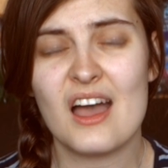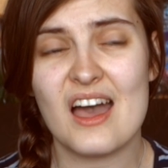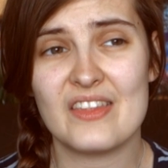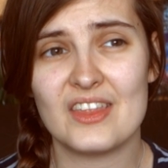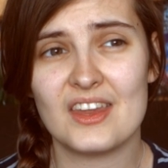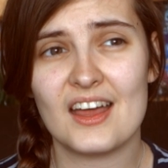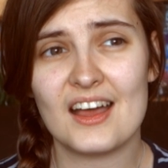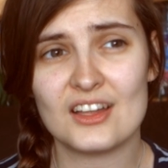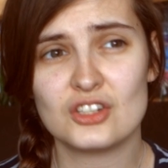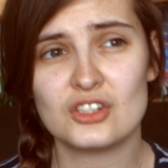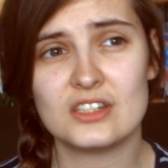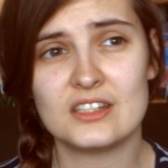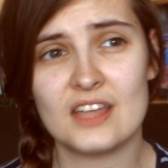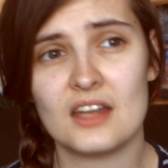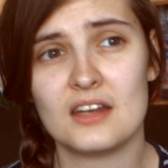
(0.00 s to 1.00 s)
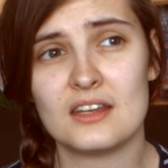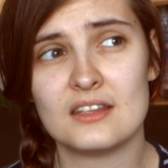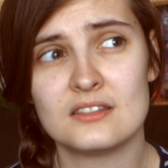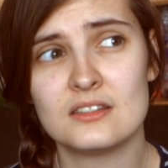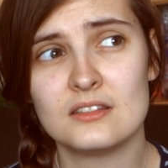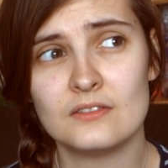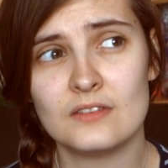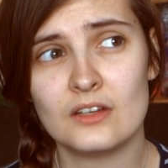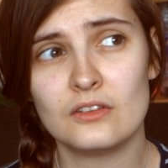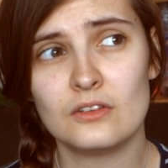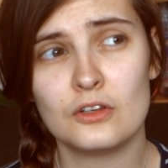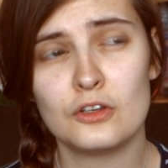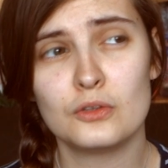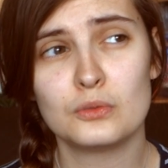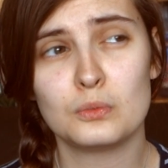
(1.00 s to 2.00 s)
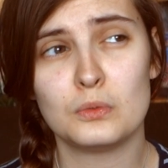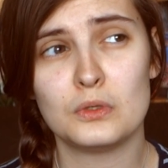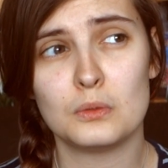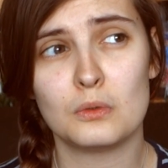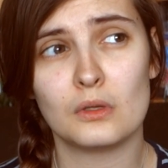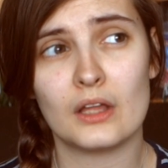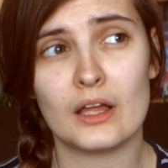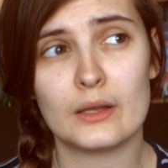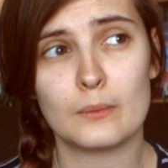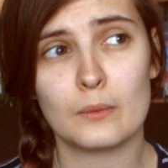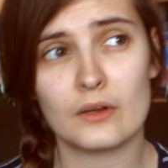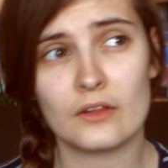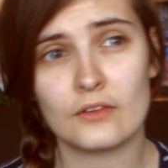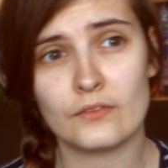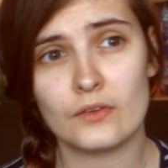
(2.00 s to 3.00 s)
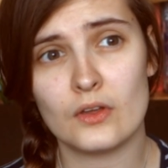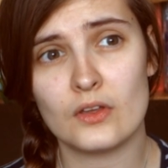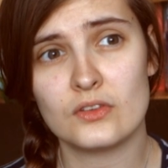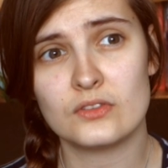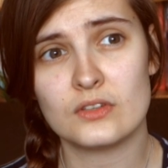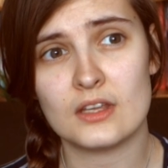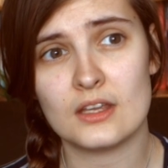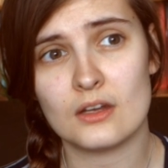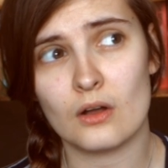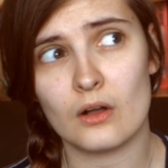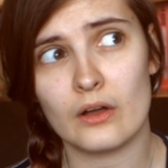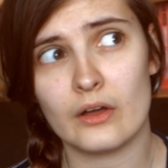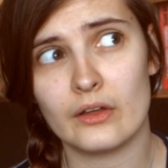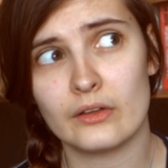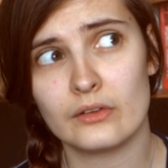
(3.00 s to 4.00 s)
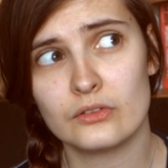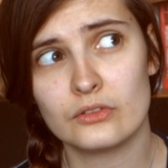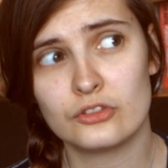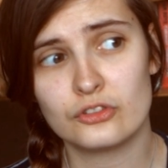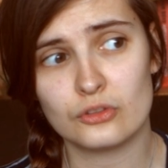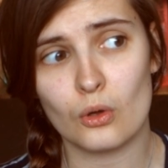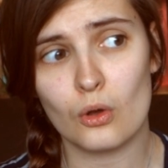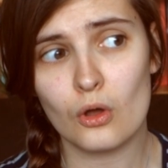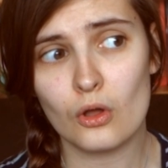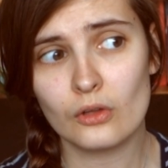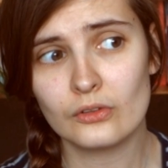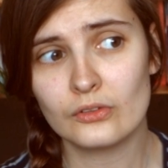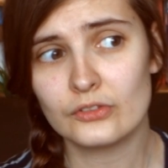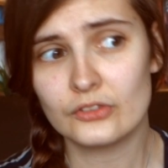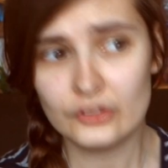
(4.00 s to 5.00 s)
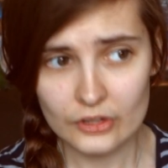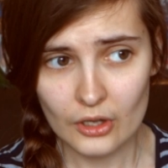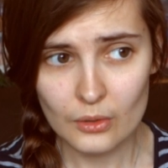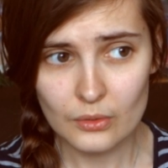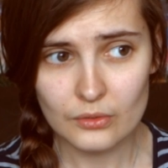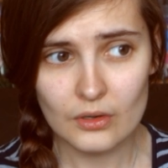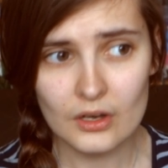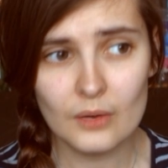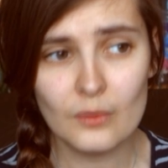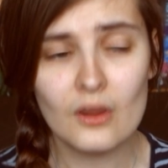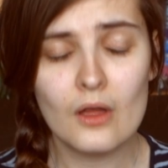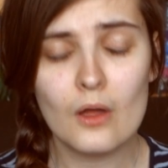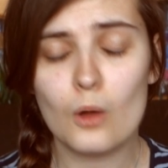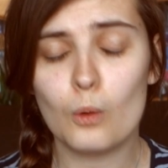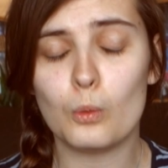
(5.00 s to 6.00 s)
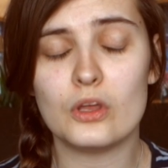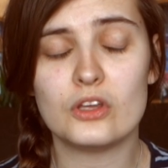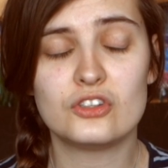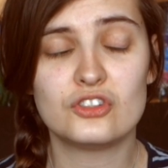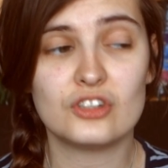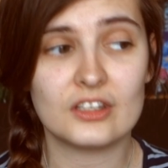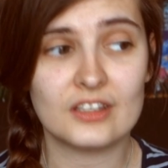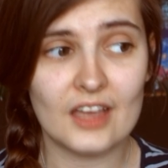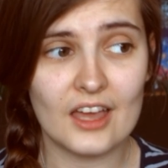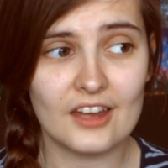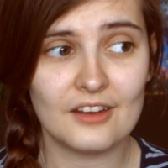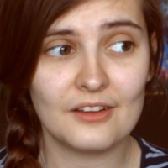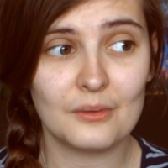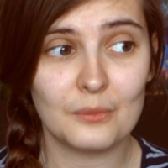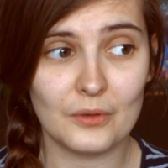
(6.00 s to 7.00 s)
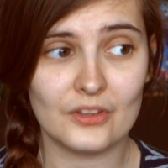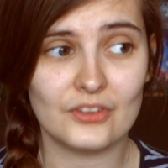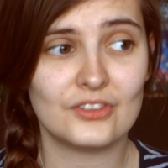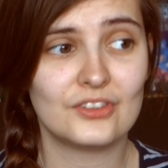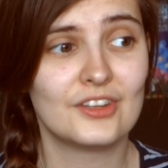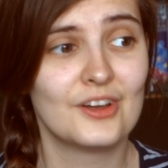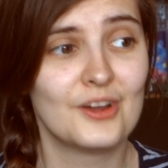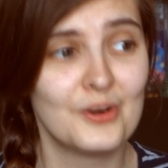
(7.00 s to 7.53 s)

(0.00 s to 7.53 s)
and then actually getting into the venues, we were like one of the first in our stall to go through, which again was